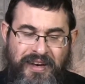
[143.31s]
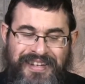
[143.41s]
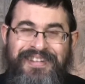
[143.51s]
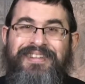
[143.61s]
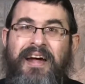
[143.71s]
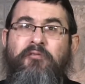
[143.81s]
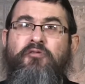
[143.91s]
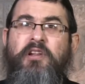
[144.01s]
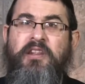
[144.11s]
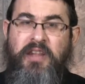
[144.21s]

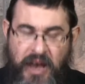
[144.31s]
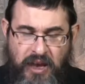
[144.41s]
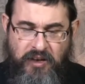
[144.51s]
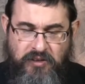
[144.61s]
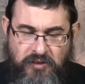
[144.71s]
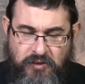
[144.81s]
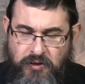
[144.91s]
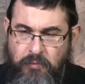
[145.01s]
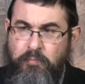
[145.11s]
Several days